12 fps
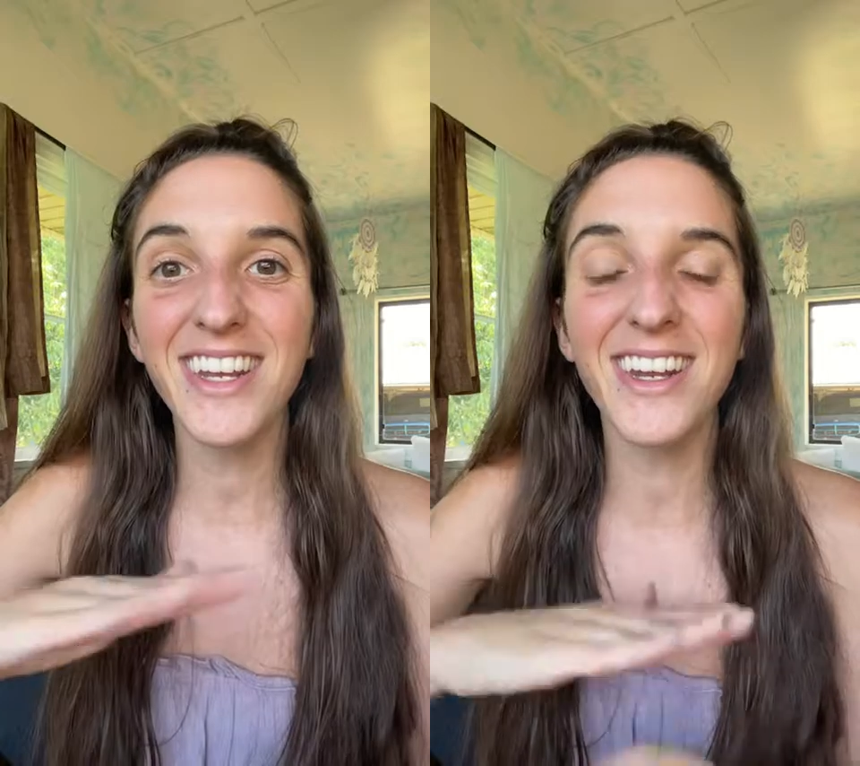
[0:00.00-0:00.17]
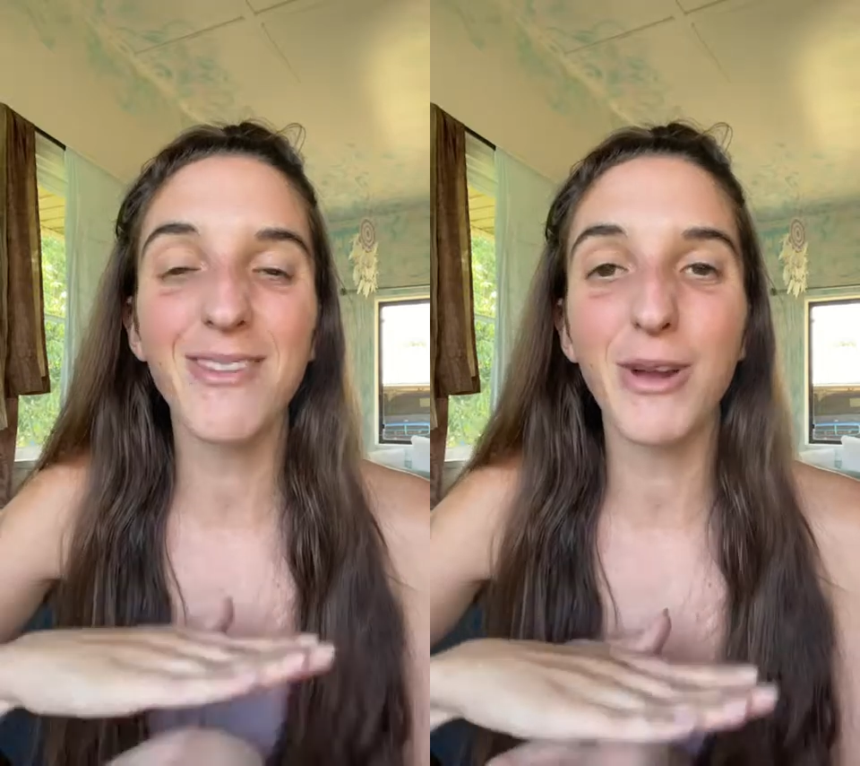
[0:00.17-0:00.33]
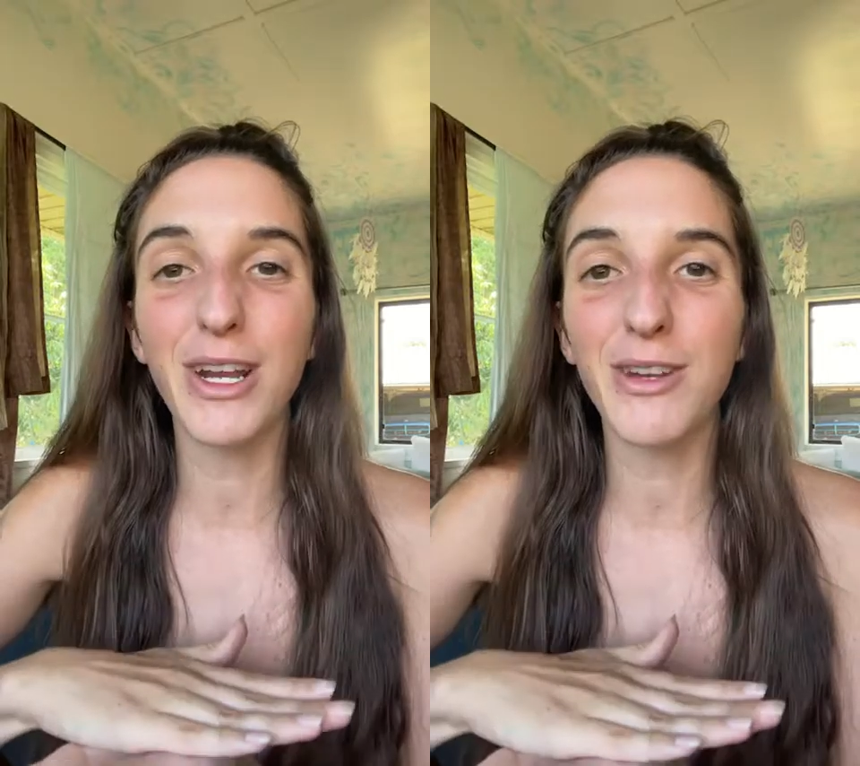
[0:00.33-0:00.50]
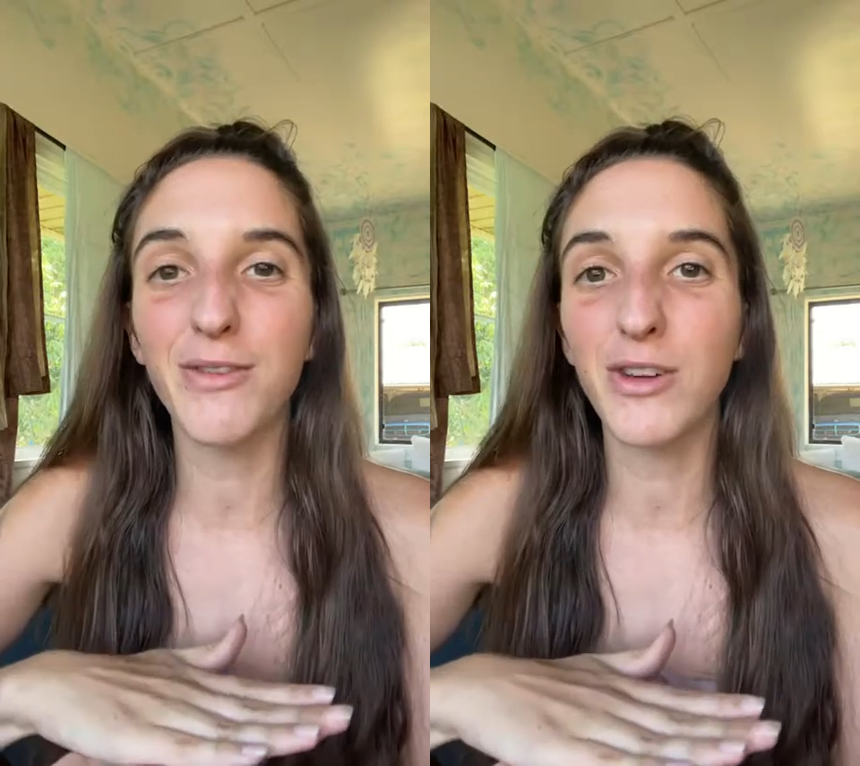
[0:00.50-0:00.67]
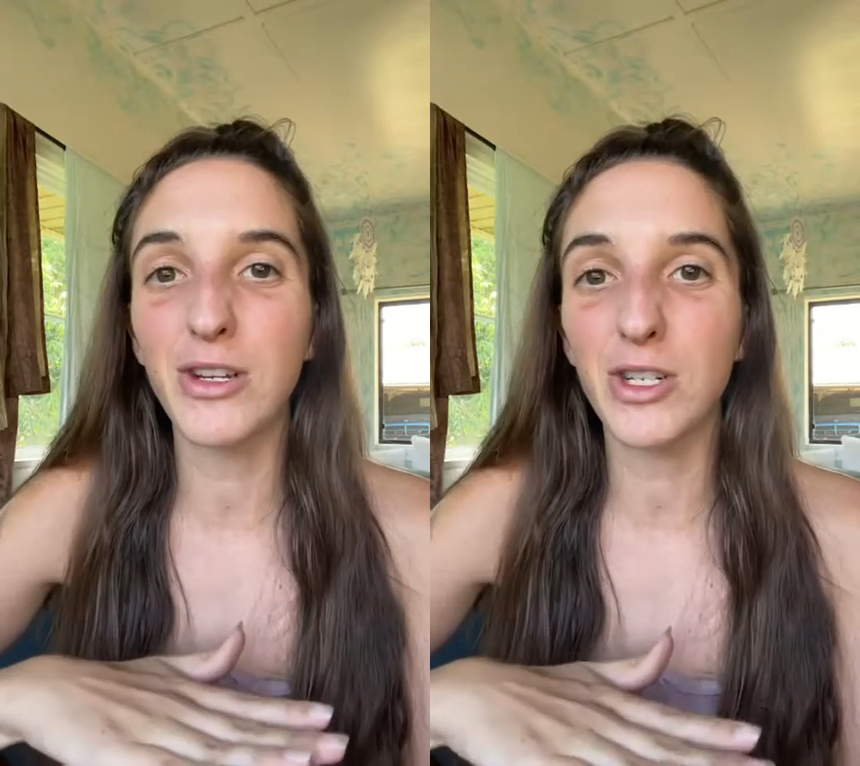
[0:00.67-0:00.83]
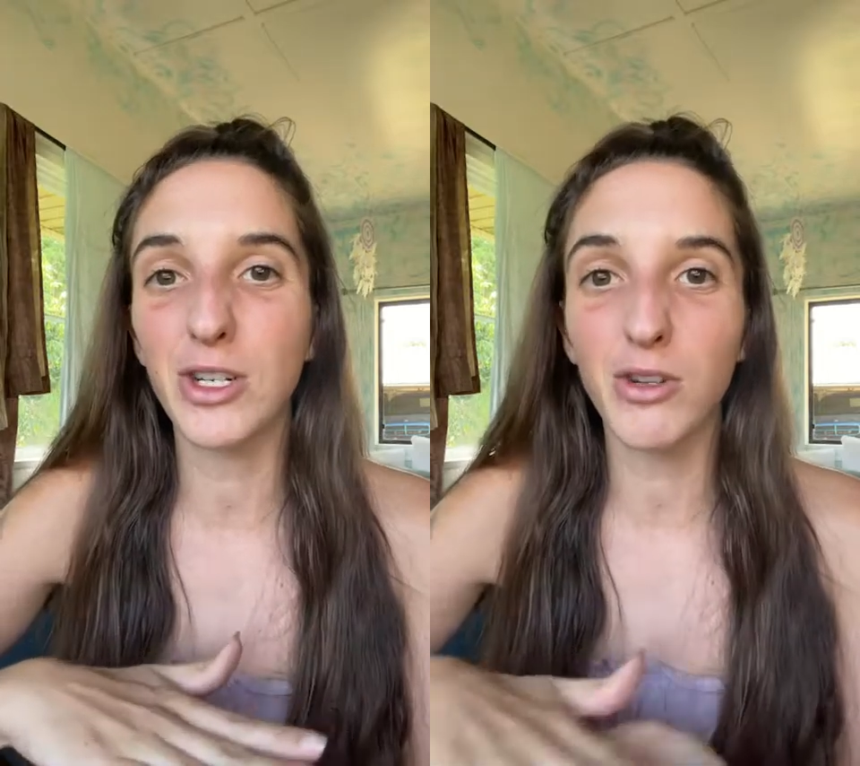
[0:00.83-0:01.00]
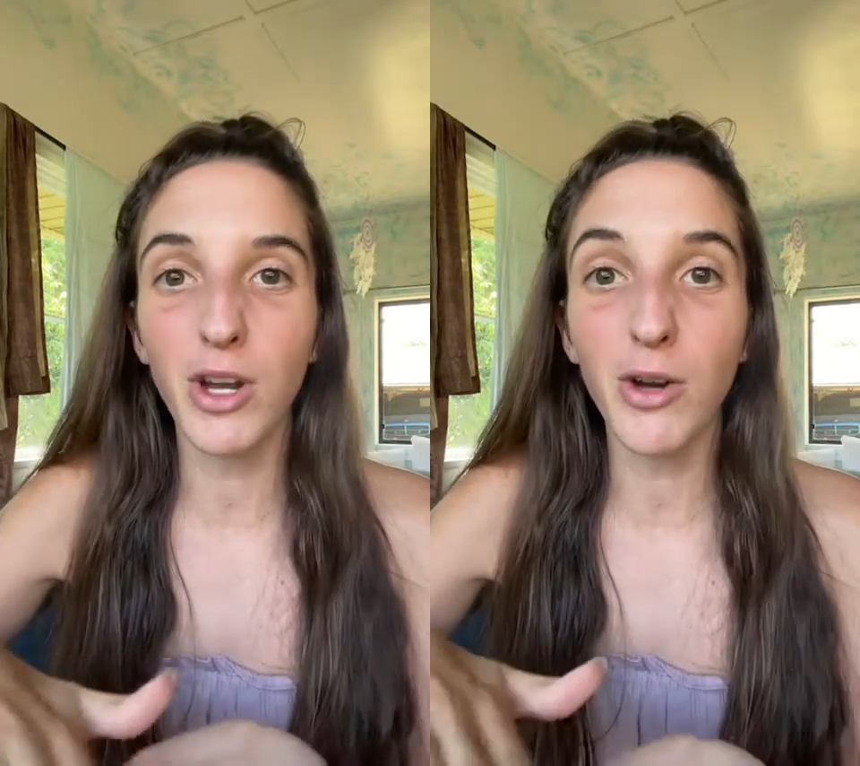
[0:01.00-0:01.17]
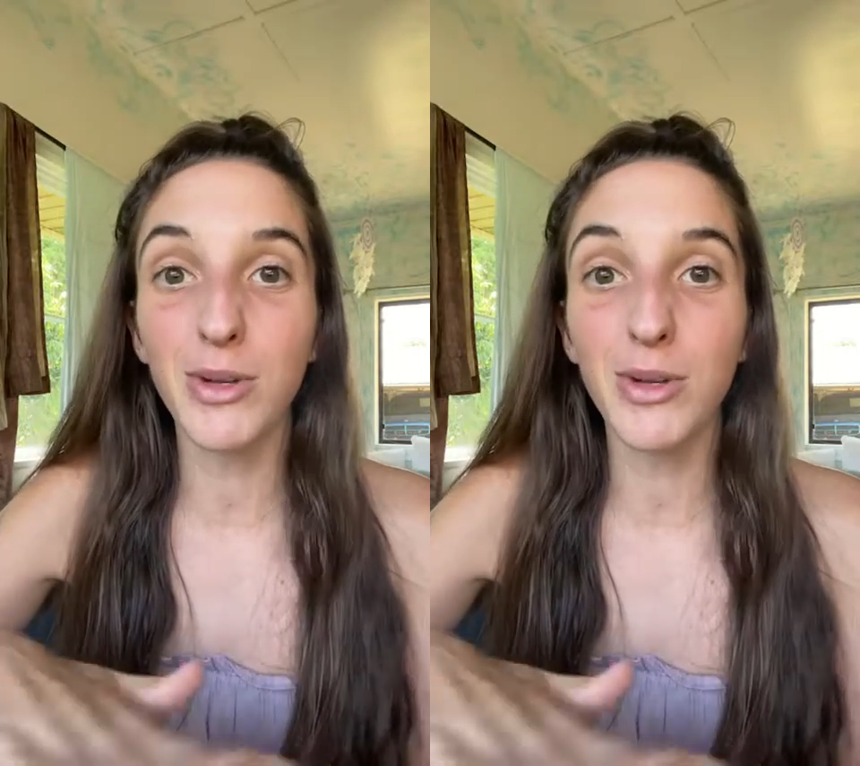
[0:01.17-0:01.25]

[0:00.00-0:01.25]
and waiting for it to grow